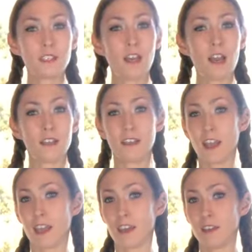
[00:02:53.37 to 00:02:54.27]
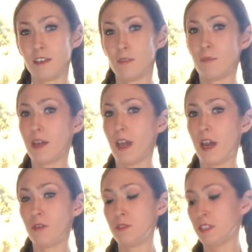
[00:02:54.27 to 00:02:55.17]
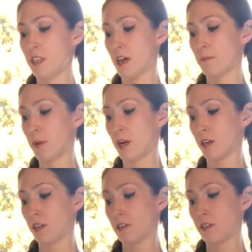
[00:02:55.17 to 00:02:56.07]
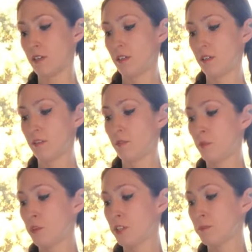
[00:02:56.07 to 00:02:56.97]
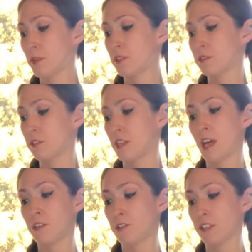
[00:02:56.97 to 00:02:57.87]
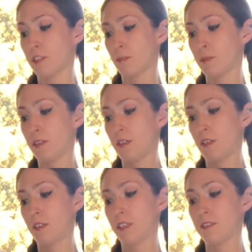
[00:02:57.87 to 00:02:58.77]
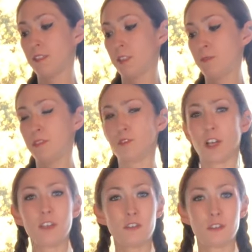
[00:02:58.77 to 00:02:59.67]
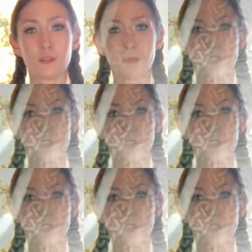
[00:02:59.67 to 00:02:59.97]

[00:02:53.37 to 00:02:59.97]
did not neigh. My hound did not bark. The morning birds did not chirp. It seemed strange to